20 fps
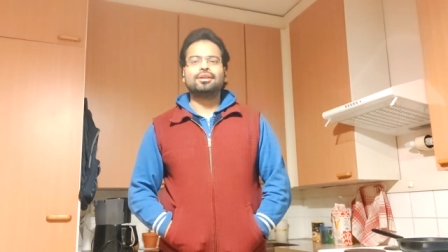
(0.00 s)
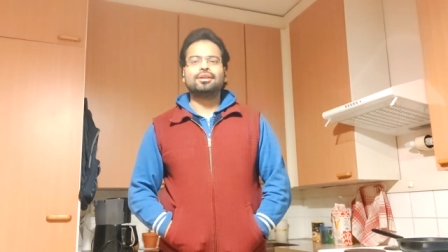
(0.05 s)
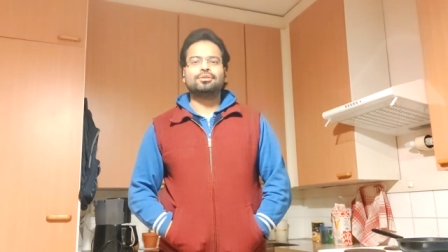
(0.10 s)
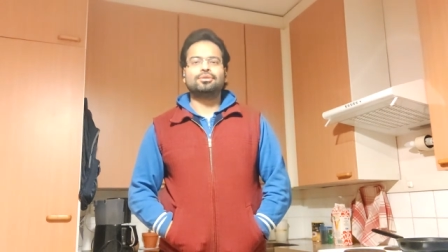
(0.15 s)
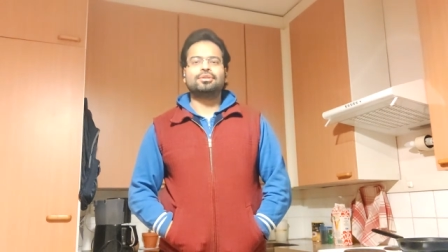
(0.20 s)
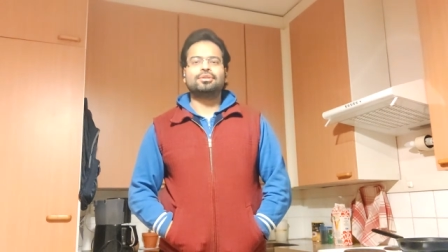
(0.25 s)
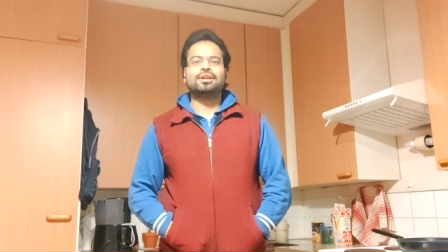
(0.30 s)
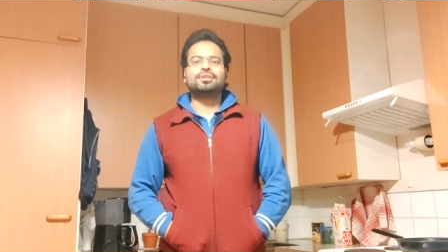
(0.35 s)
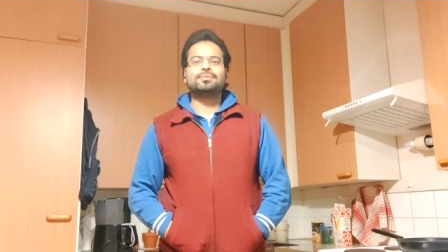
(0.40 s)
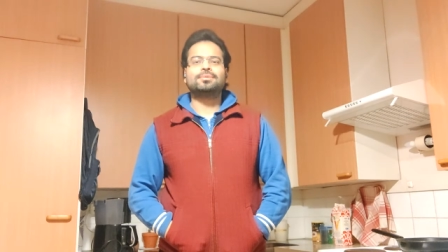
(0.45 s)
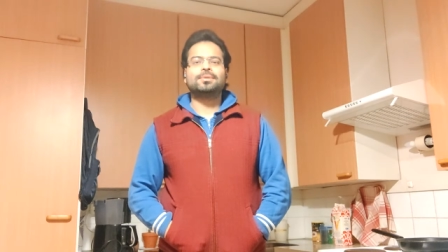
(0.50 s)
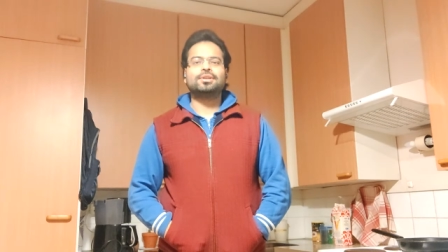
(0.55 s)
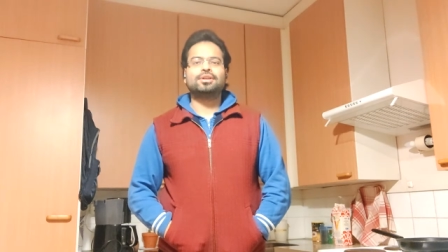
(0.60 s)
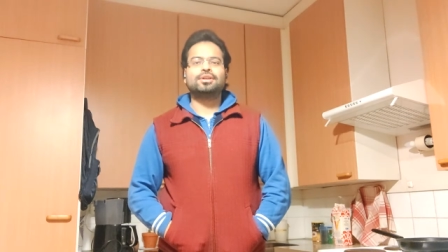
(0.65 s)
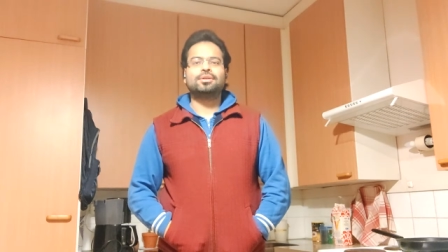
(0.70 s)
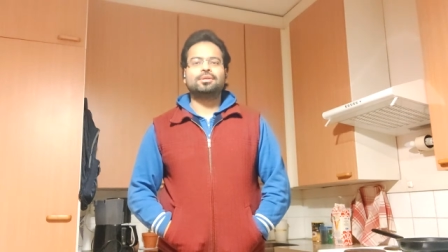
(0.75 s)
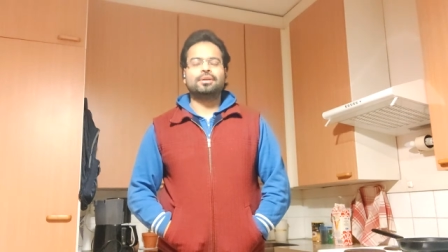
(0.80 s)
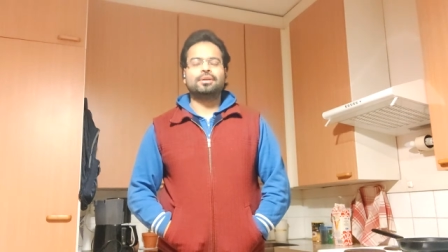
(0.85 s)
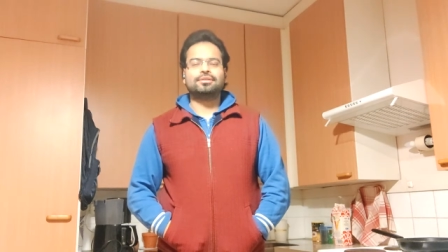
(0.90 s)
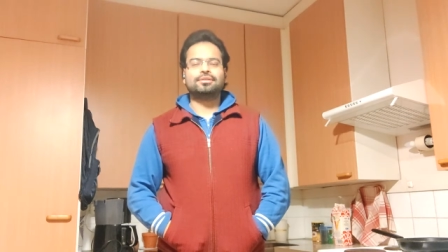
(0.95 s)
Today's
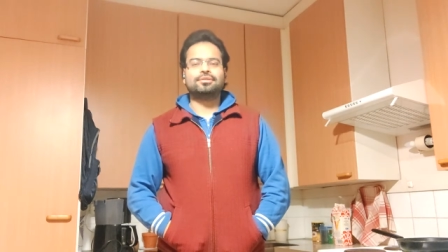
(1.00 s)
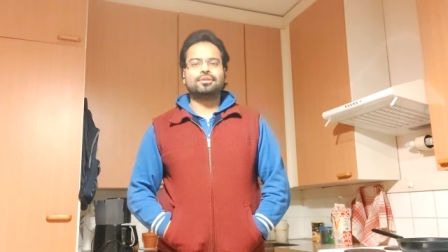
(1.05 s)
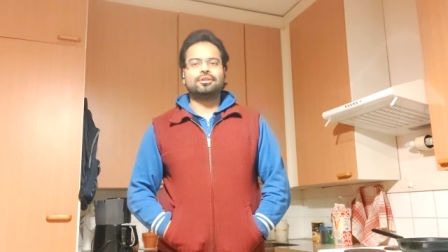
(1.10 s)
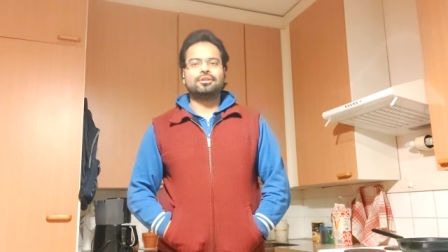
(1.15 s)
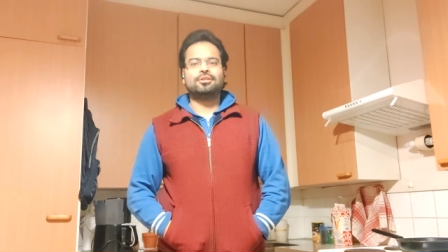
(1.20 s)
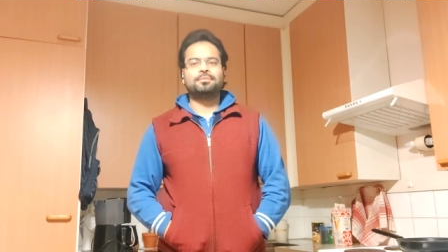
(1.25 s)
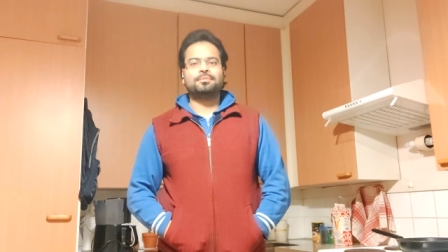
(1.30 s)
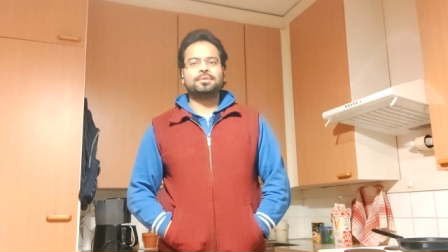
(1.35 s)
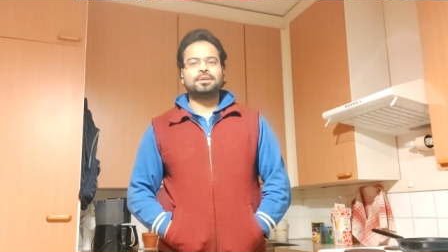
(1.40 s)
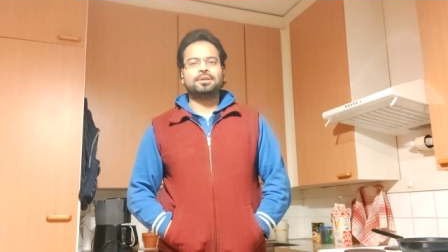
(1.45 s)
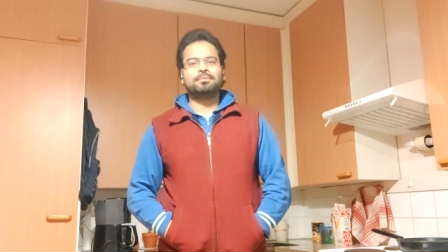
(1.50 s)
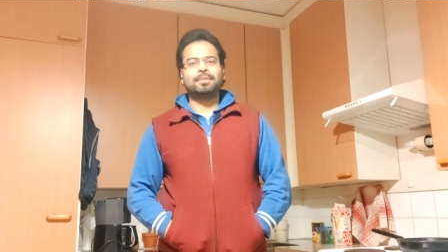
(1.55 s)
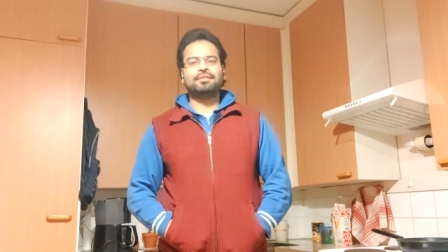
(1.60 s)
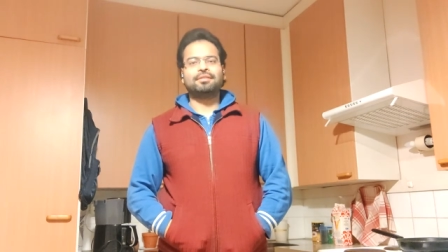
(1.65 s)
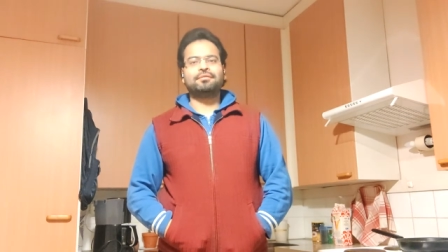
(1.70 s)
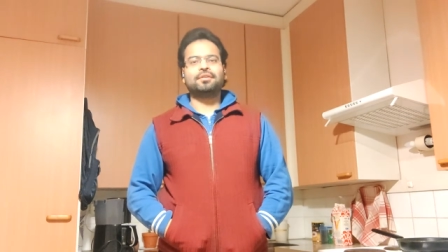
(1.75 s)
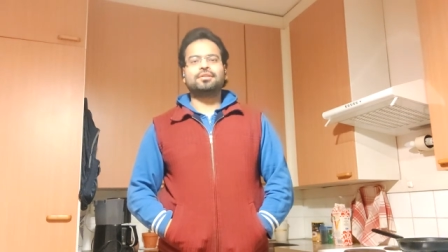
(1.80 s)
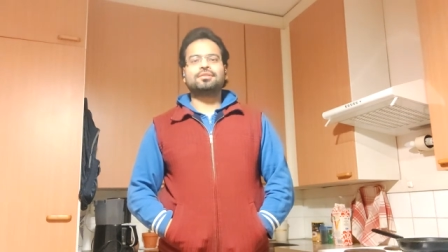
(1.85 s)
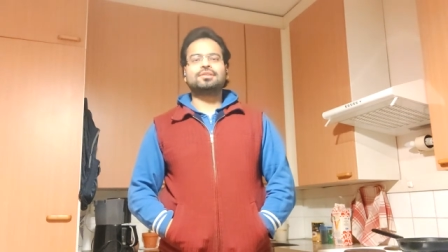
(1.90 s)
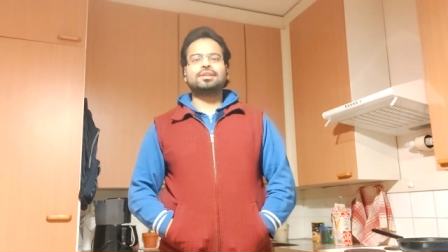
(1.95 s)
video is going to be my
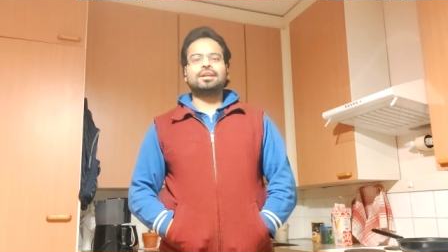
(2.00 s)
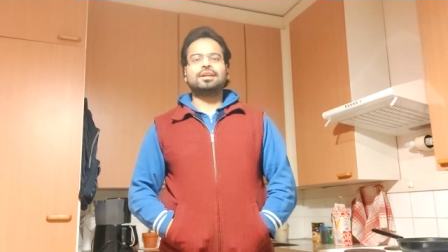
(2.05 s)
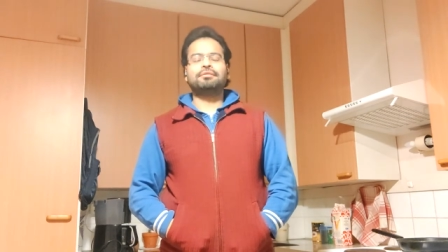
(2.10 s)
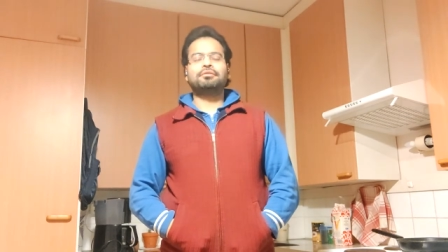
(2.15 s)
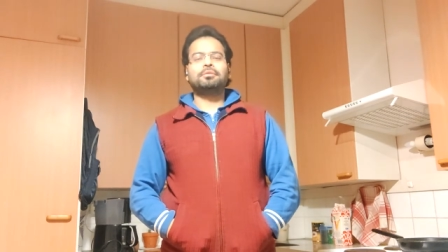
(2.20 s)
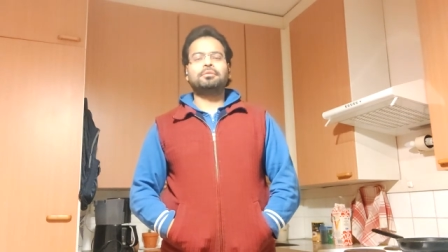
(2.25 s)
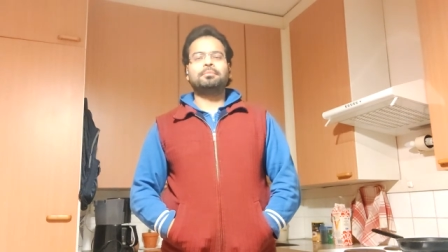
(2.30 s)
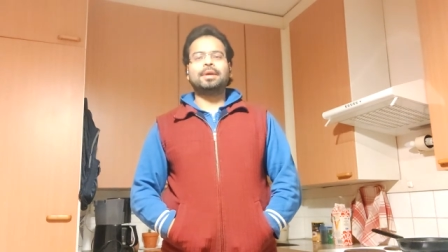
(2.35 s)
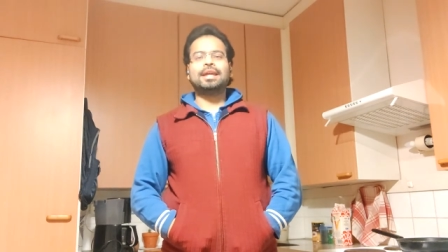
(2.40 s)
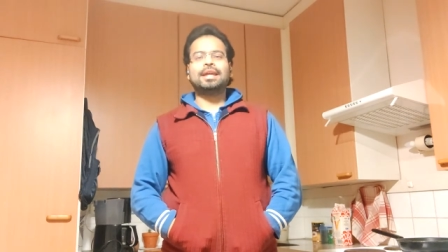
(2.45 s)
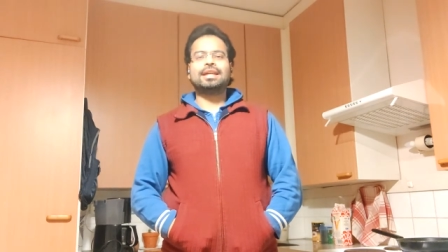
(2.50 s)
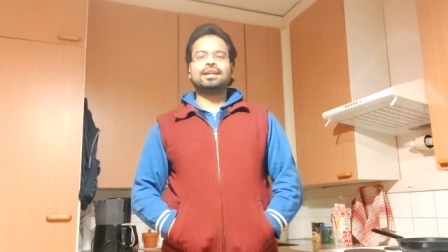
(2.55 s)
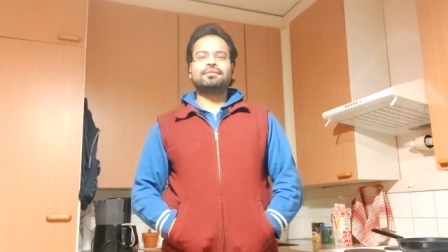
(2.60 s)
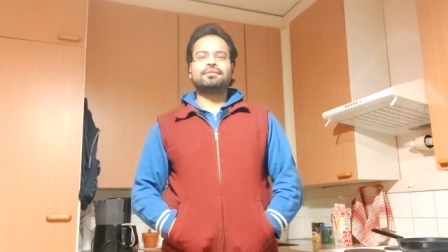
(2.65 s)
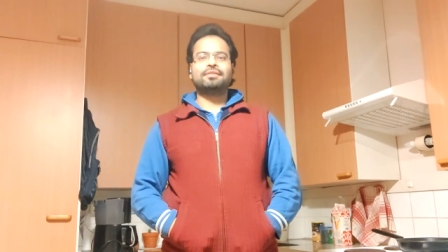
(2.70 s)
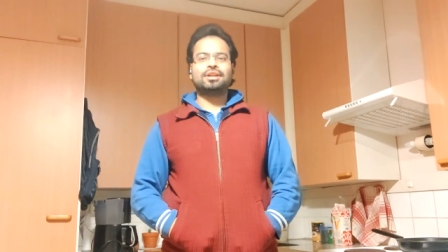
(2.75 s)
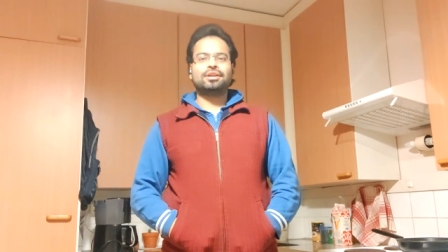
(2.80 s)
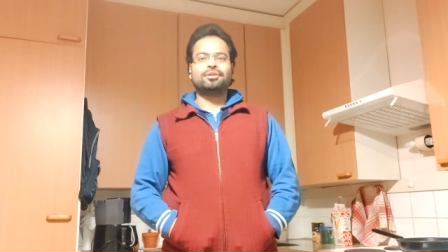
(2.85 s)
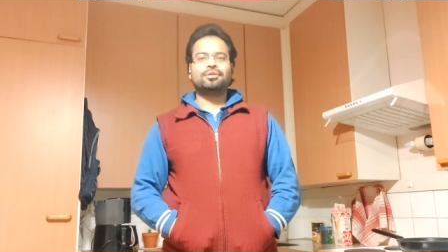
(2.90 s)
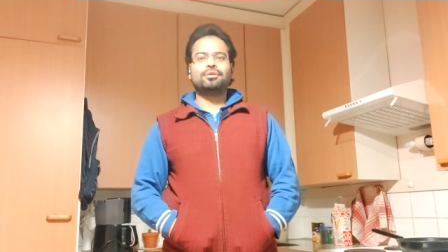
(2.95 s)
first ever baking
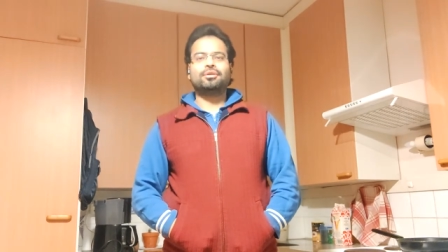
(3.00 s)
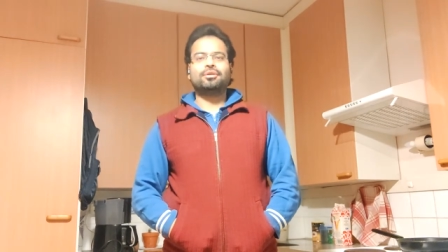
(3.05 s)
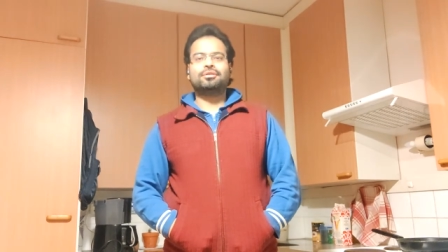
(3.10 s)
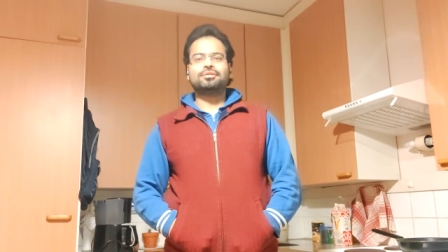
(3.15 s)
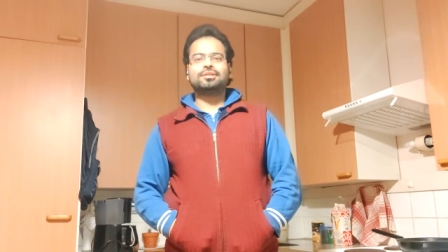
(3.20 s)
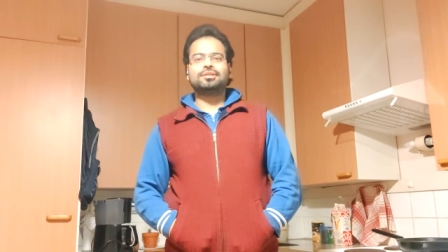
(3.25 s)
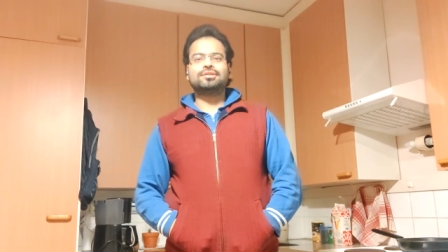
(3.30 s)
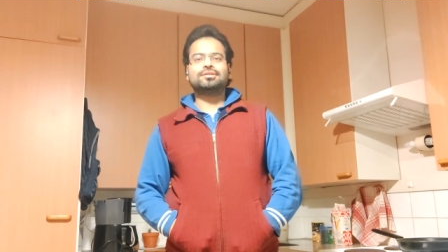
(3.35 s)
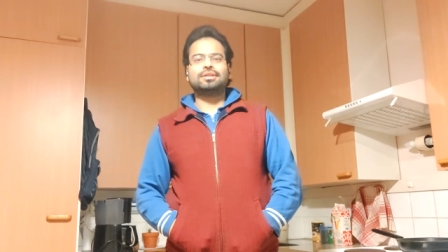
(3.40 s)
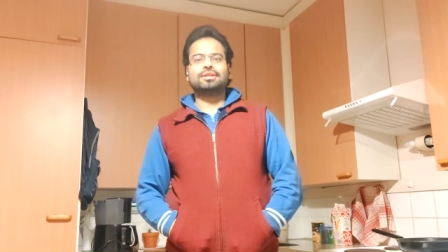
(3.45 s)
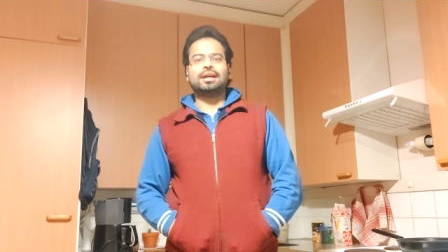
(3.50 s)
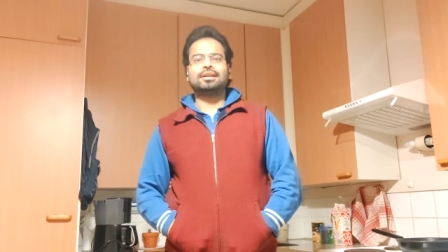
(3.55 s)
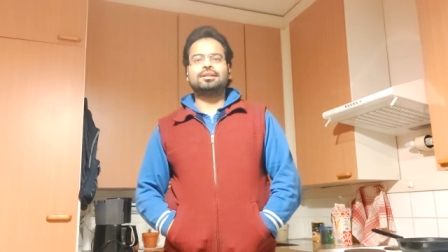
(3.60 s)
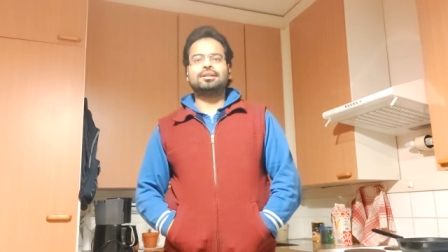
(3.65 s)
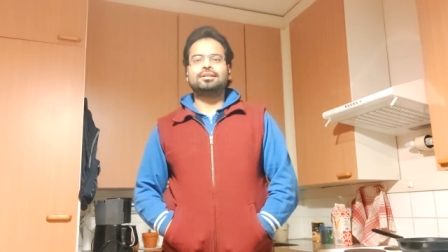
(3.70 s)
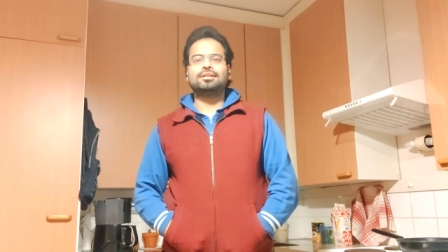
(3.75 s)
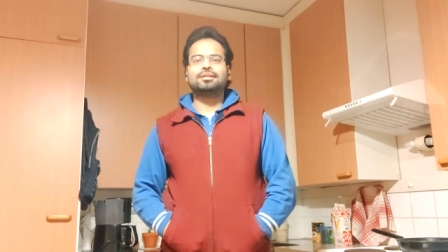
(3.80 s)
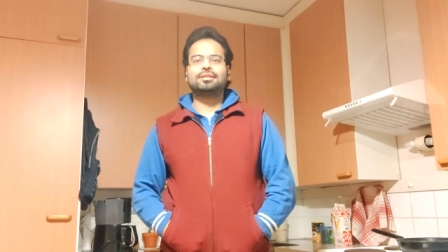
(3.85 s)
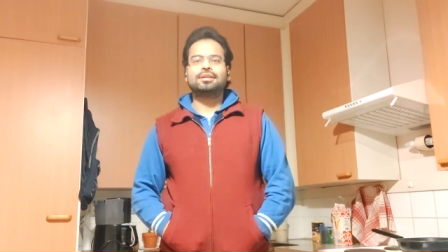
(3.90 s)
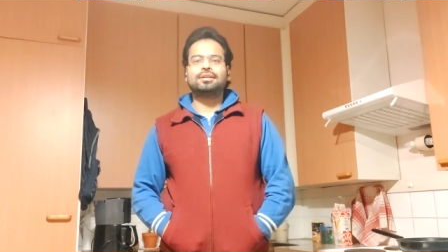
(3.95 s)
video on this
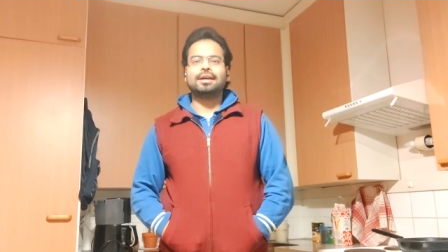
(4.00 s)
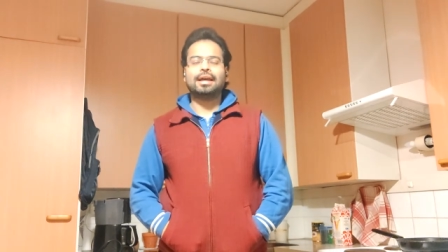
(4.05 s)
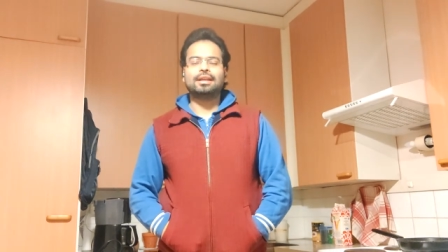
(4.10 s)
channel,